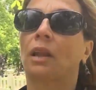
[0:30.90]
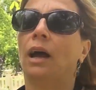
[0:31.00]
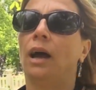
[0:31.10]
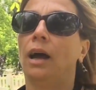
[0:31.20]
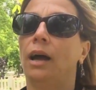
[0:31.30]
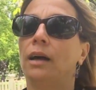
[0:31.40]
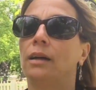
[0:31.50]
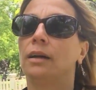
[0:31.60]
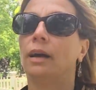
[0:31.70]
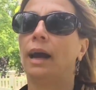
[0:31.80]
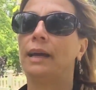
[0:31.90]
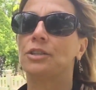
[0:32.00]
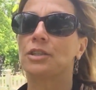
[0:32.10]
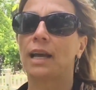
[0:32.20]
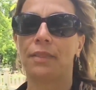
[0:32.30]
I
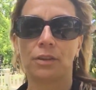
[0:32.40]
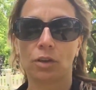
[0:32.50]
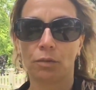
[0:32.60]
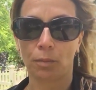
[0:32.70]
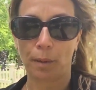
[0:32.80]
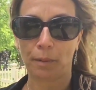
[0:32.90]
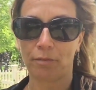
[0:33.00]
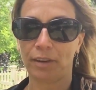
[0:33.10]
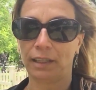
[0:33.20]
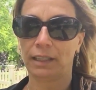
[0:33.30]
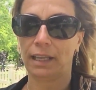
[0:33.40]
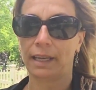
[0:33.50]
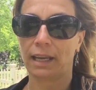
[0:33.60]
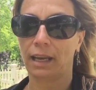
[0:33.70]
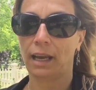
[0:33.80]
just had this overwhelming feeling
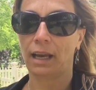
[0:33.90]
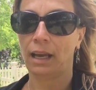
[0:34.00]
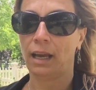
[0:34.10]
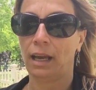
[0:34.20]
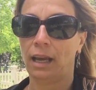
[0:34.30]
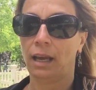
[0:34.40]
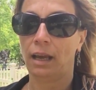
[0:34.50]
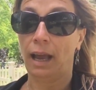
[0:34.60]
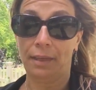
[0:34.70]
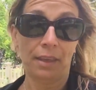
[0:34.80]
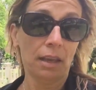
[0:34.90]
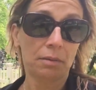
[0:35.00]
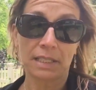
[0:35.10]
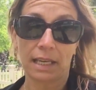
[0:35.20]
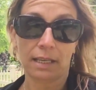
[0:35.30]
like, I think it
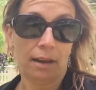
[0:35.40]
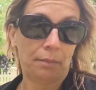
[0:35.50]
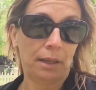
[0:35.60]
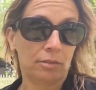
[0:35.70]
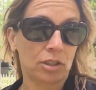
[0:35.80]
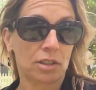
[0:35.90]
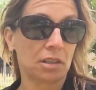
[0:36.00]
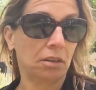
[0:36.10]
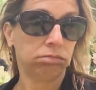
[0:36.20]
was, just